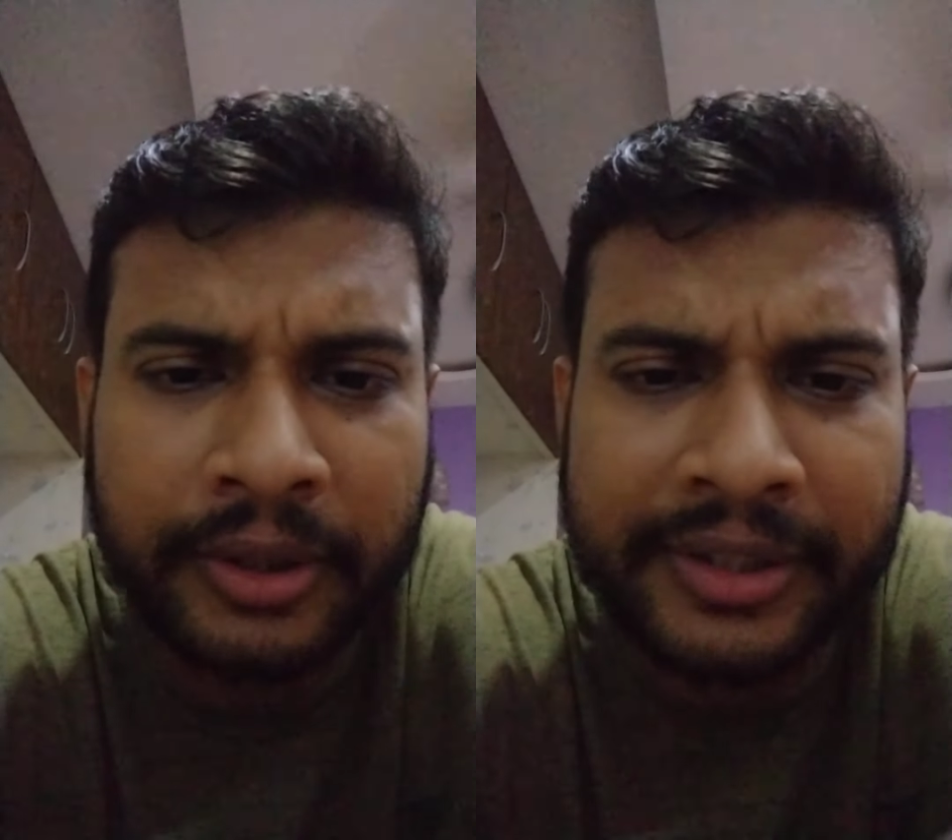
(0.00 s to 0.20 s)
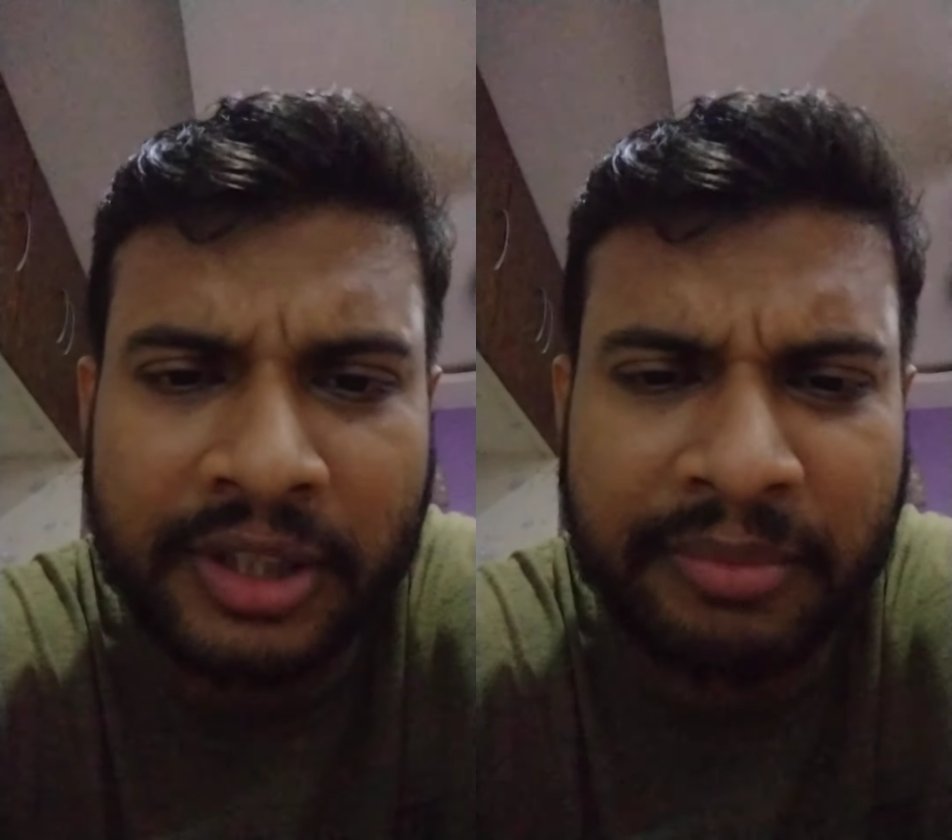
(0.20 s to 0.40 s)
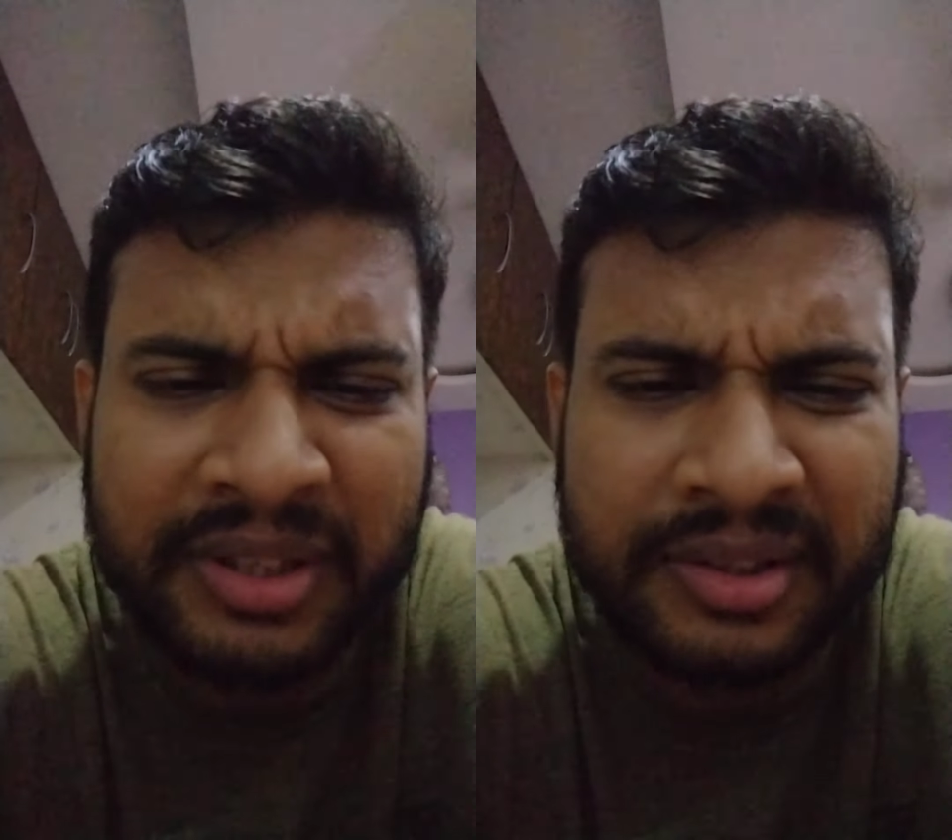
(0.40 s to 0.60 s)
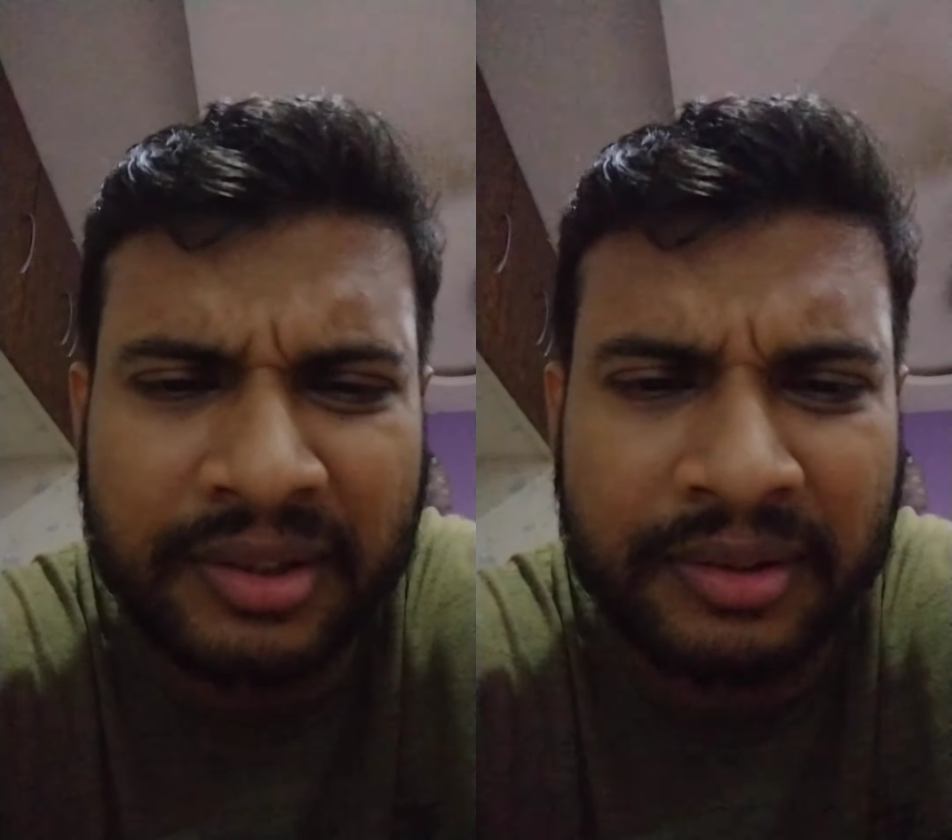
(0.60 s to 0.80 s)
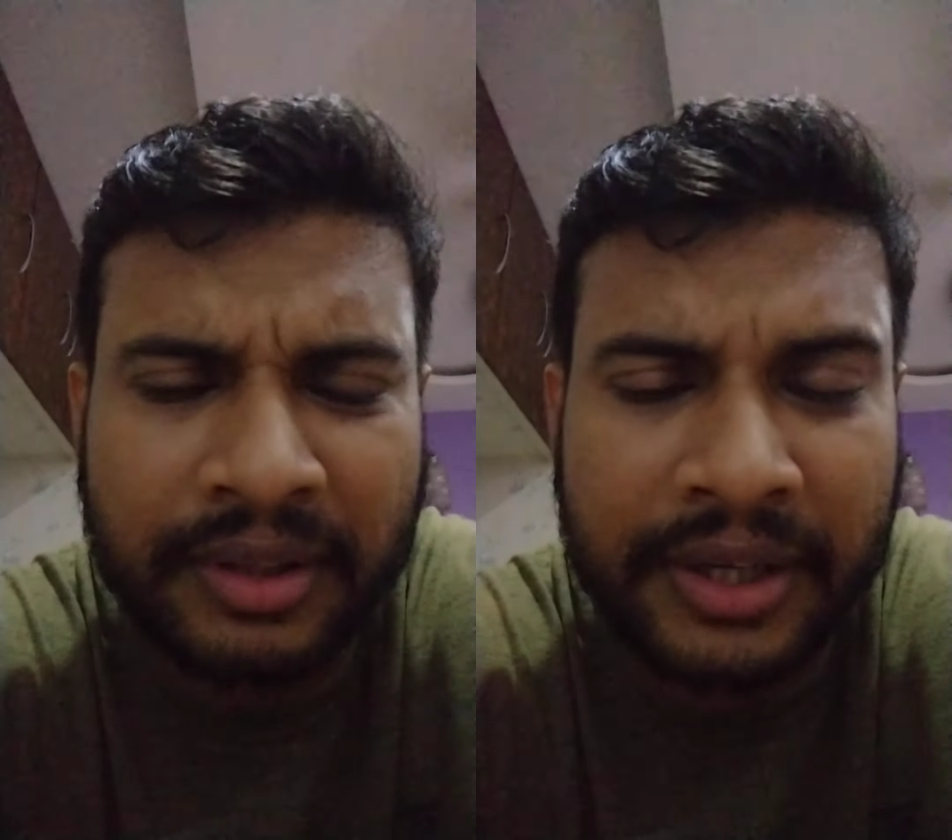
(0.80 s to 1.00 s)
as I
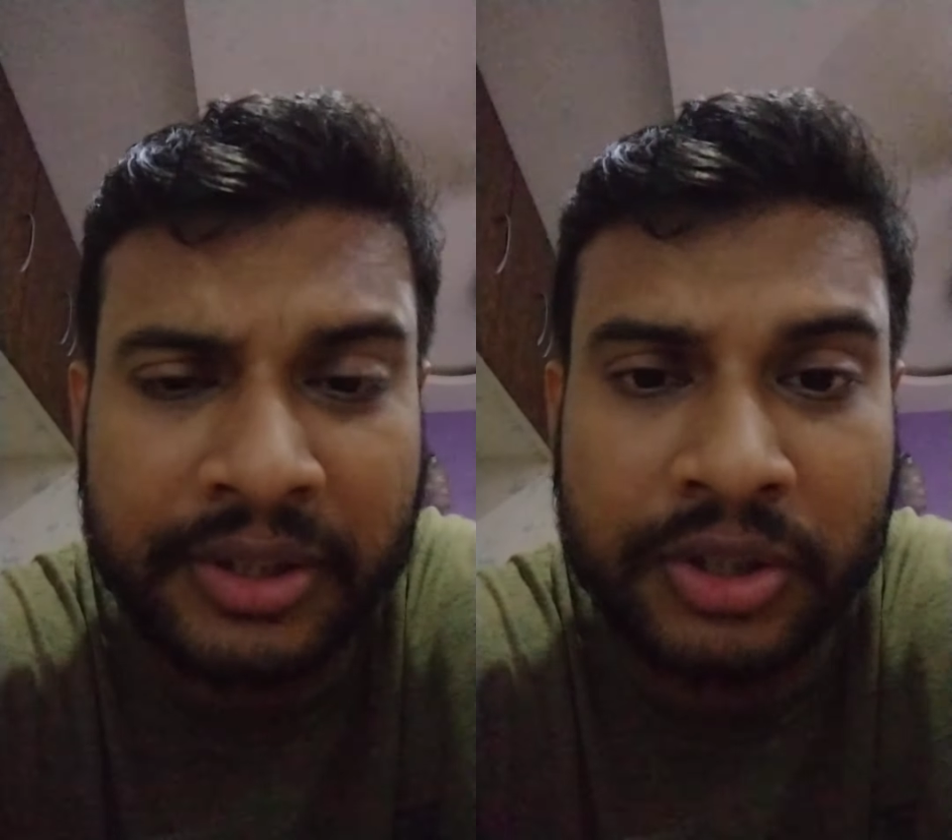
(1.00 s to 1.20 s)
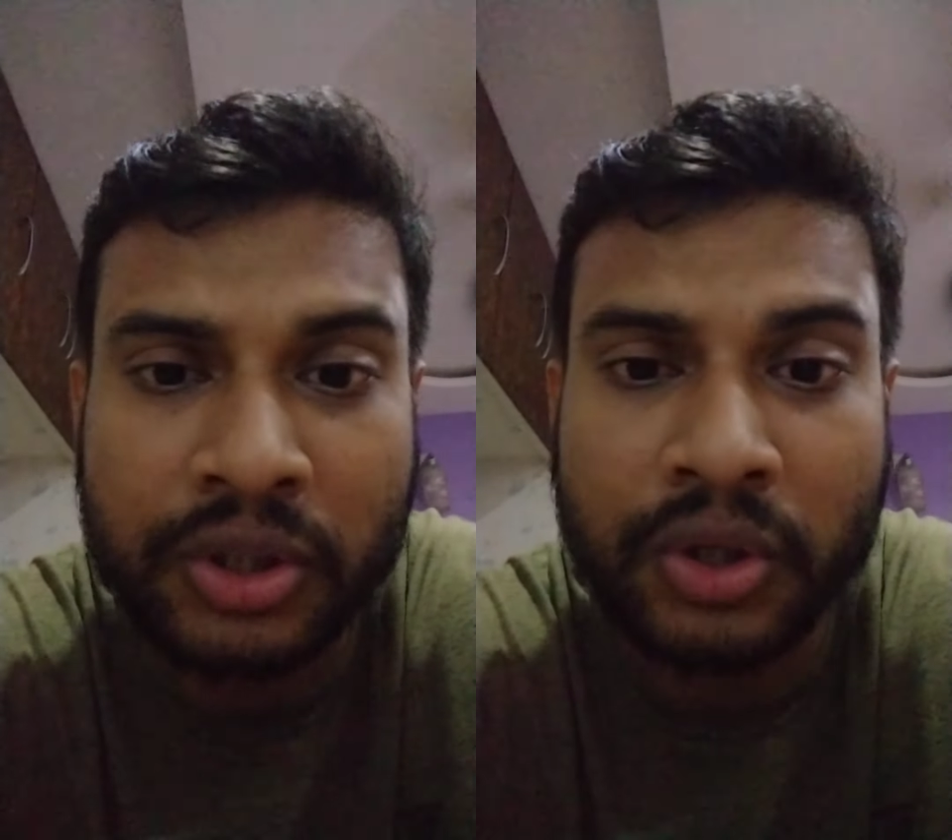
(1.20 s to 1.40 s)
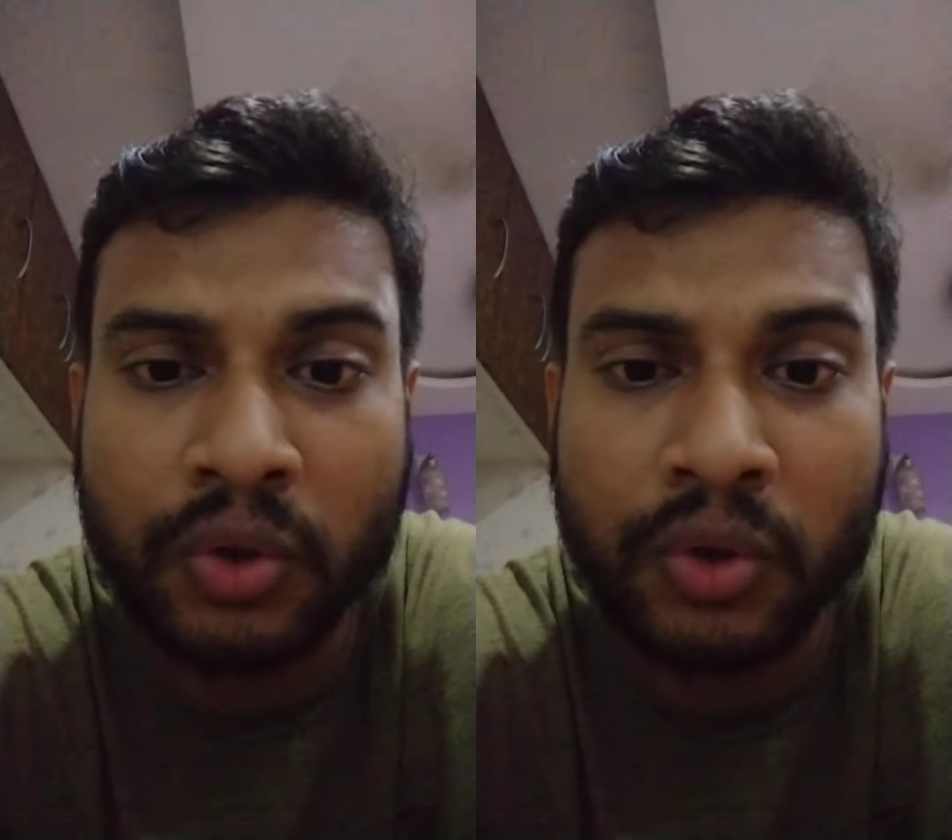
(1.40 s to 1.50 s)
mentioned, I just